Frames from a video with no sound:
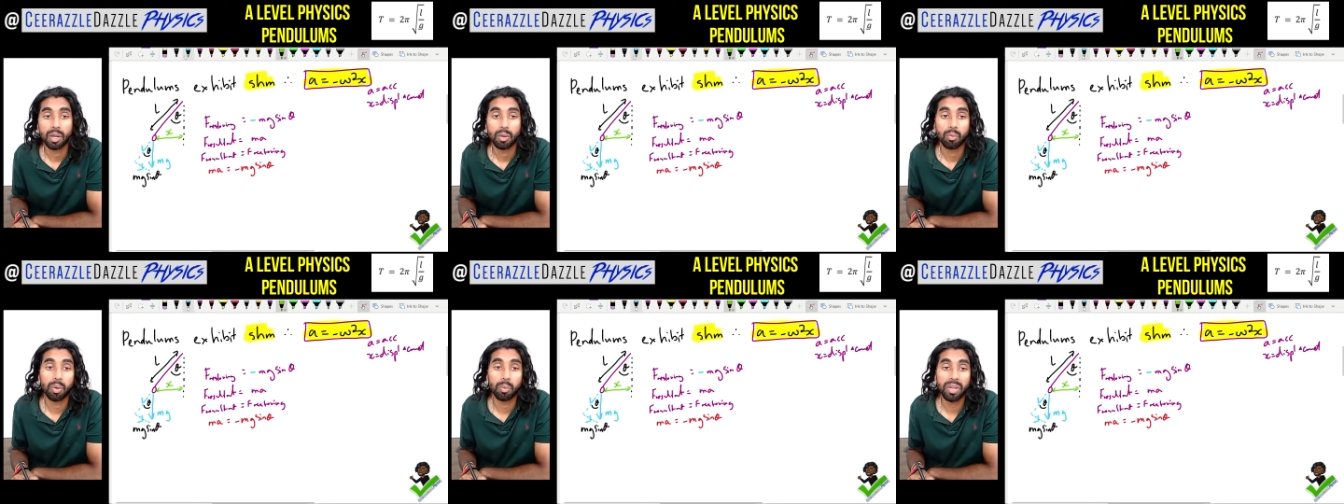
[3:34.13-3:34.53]

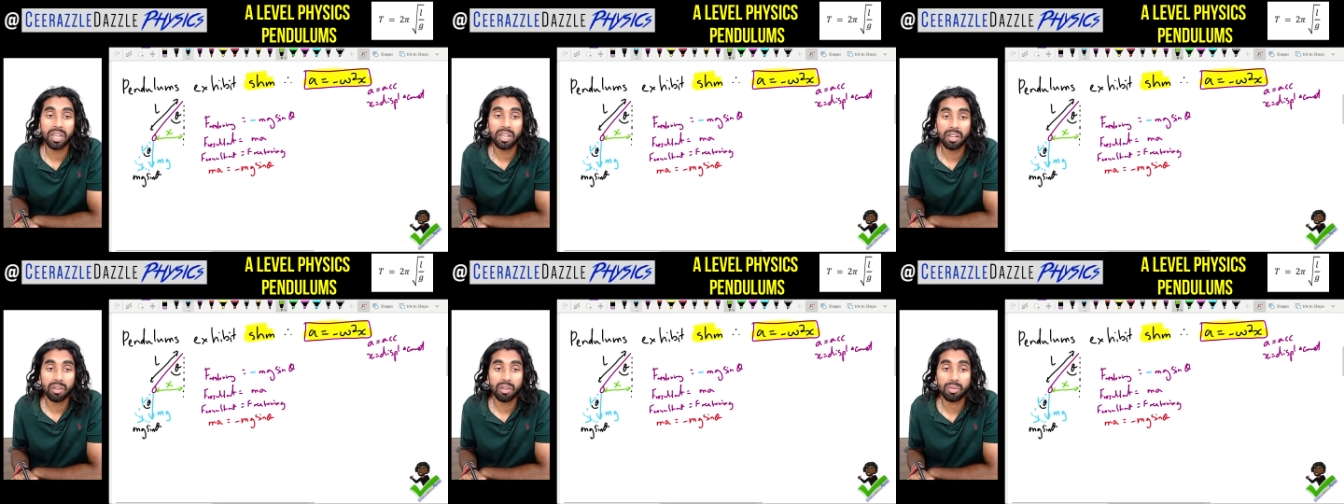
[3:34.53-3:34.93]
Well, we
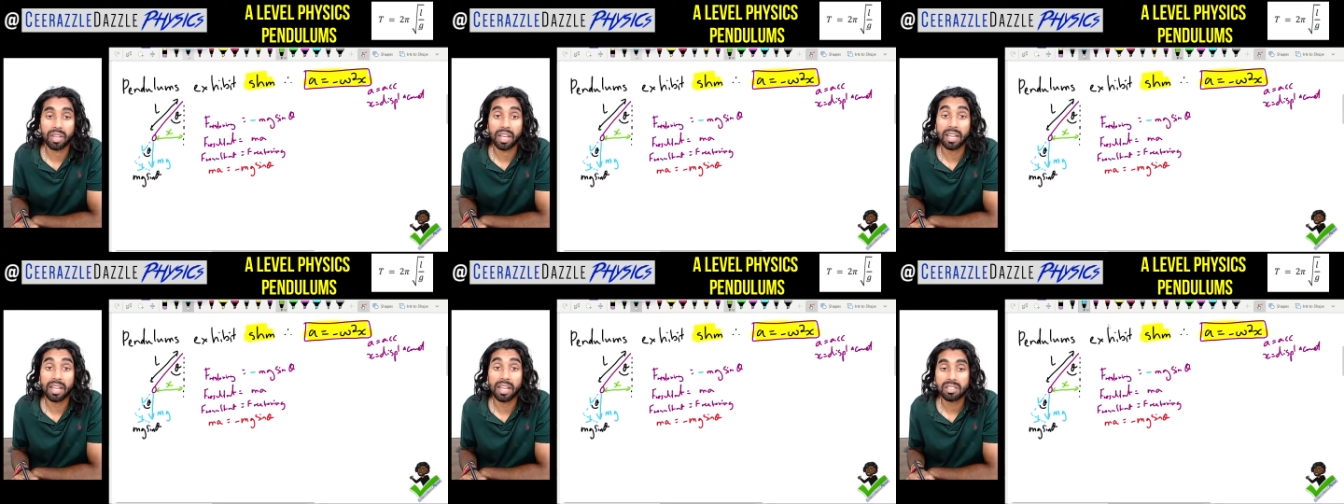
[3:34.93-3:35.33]
know
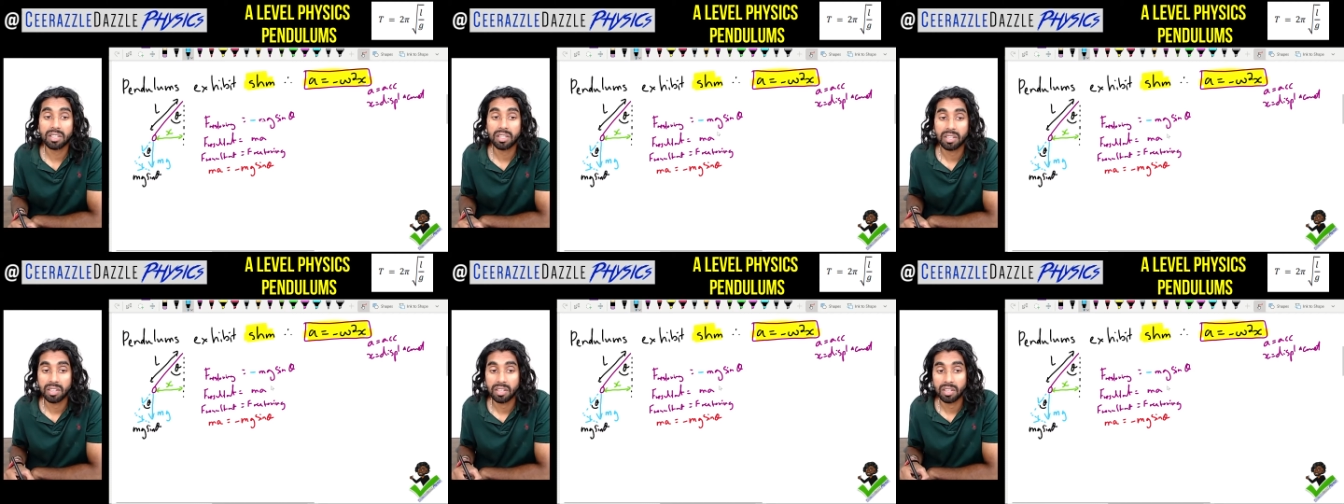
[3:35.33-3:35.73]
that
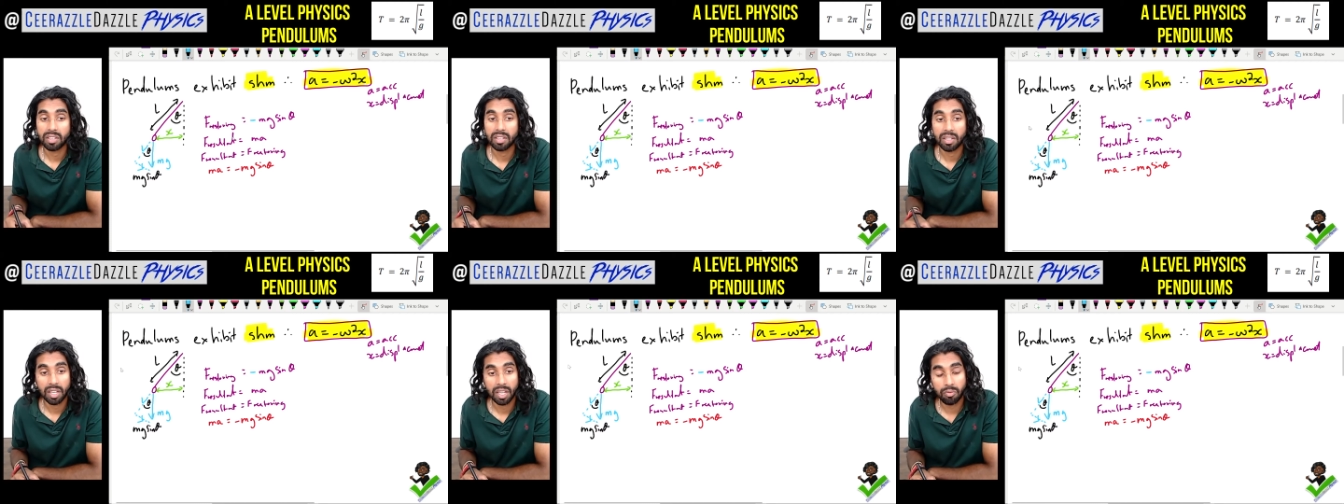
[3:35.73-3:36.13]

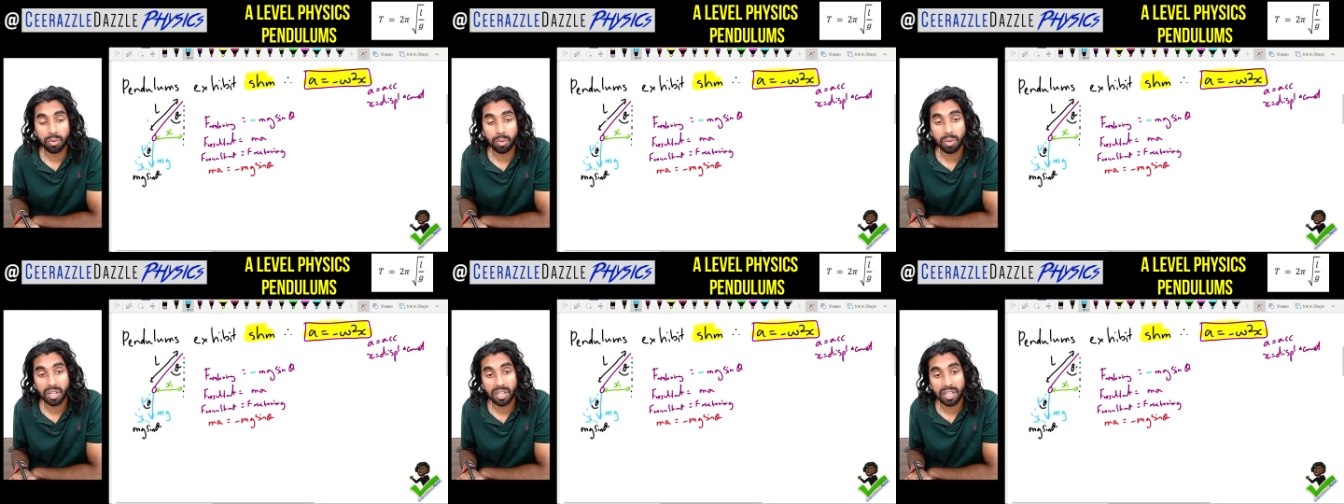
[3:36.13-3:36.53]
if we're
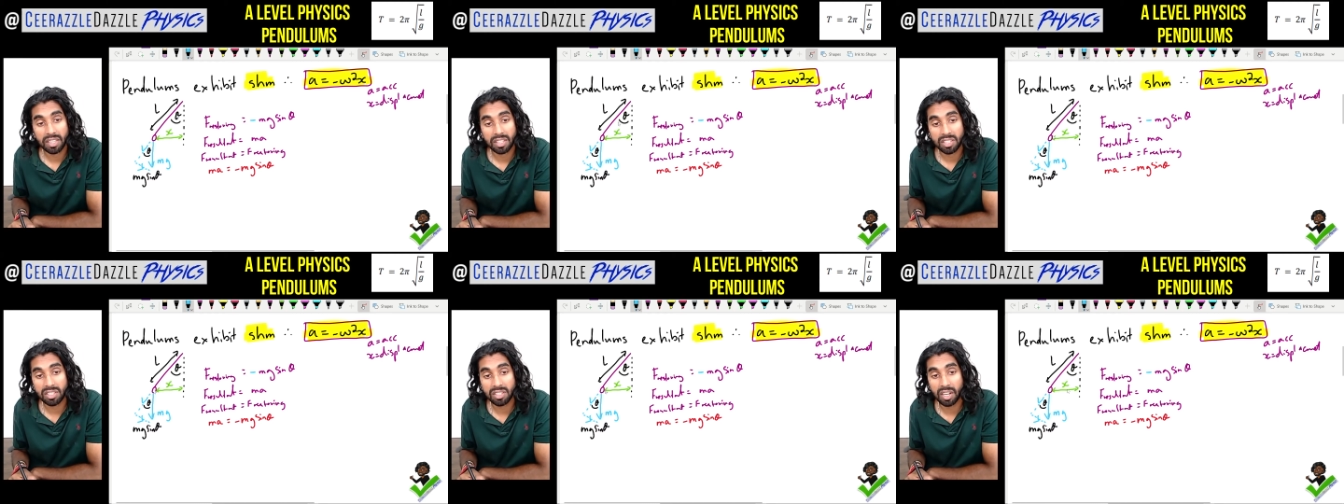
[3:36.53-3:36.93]
looking at
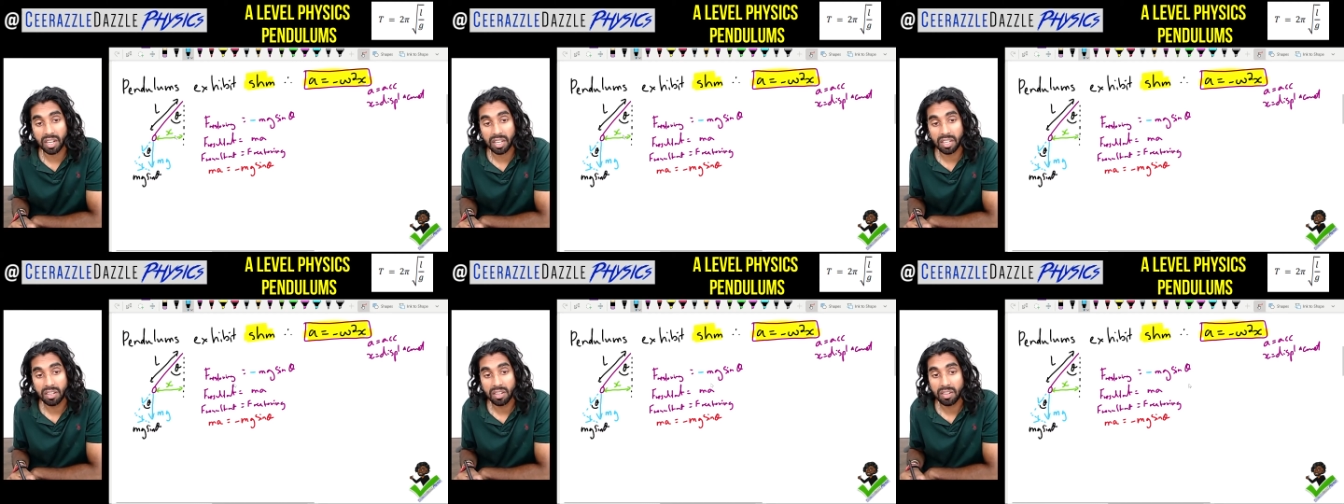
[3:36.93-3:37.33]

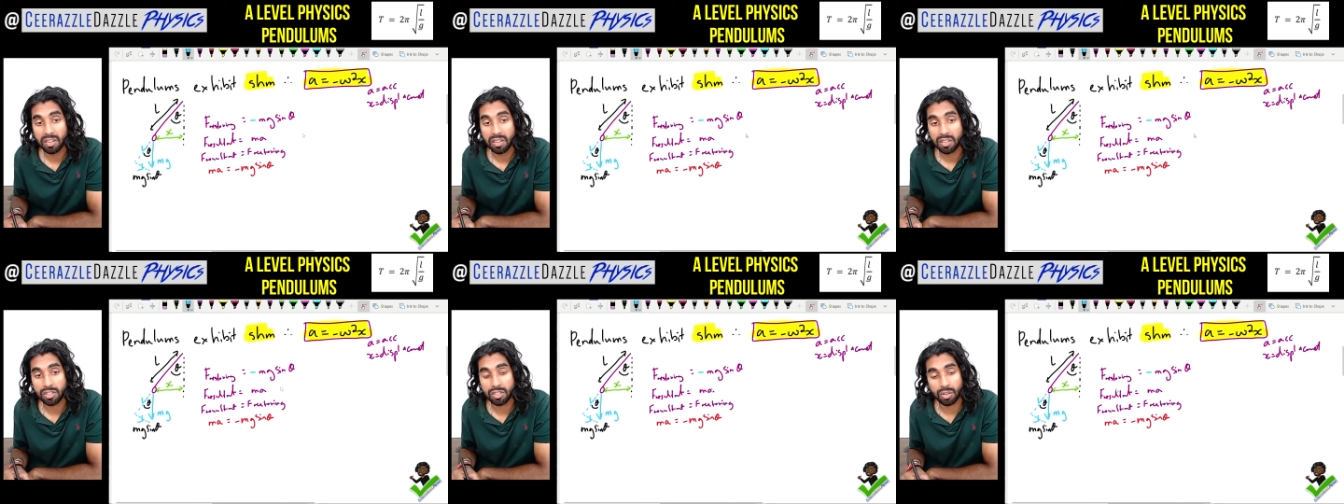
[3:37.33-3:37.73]
sine,
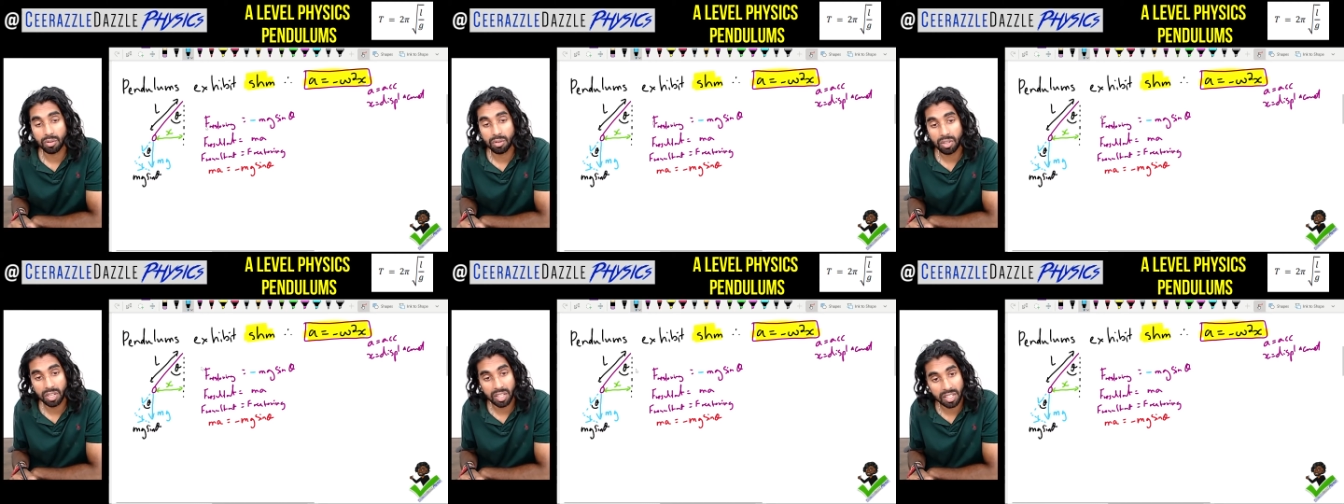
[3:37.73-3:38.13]
so
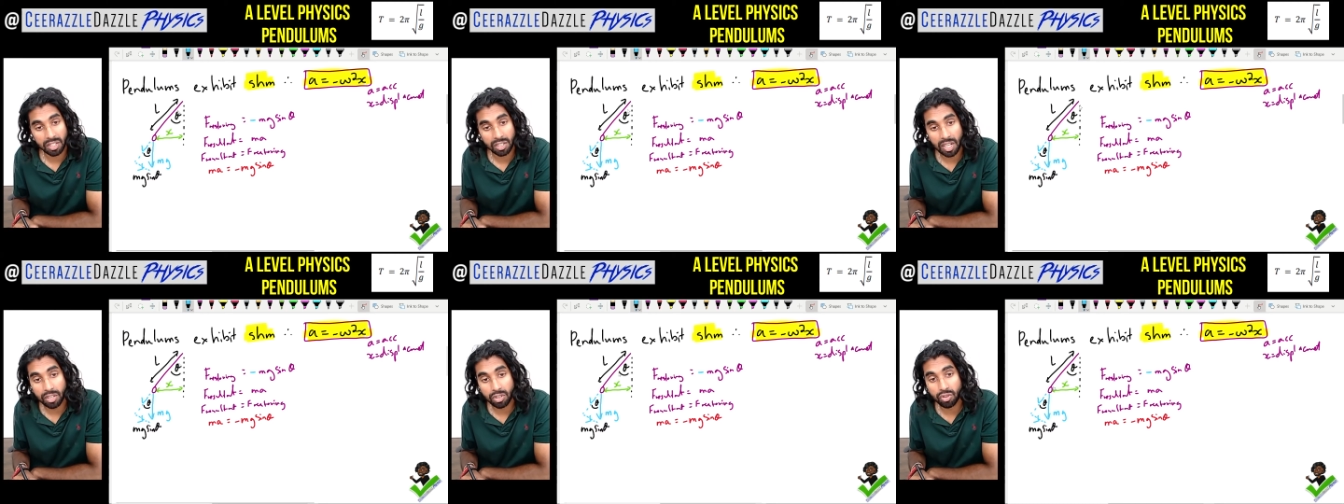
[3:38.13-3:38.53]
look at
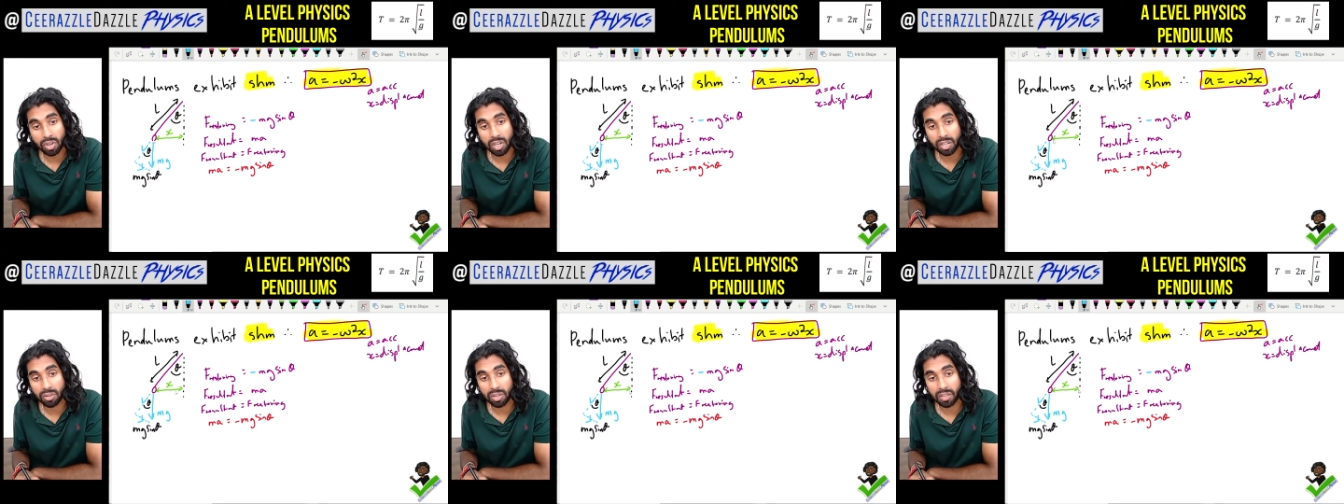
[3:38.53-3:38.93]
that
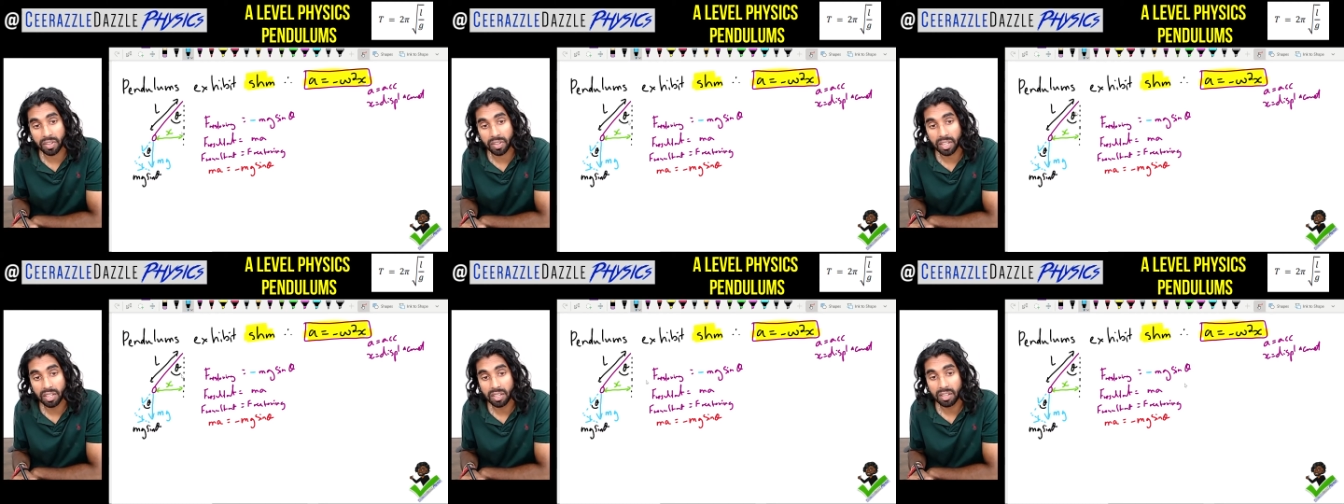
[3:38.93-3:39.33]
triangle over
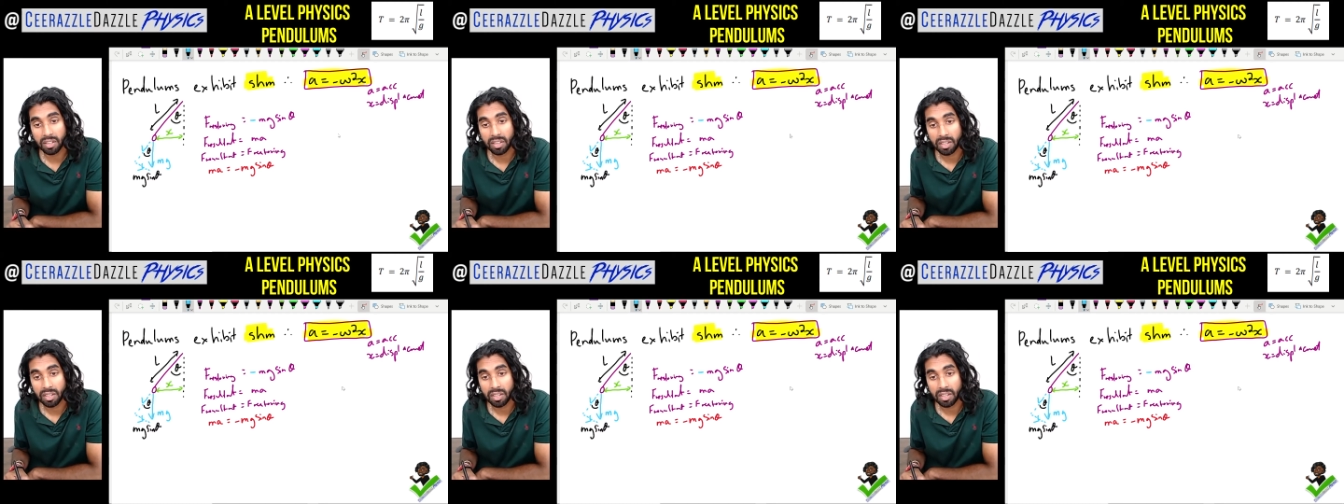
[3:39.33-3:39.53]
here,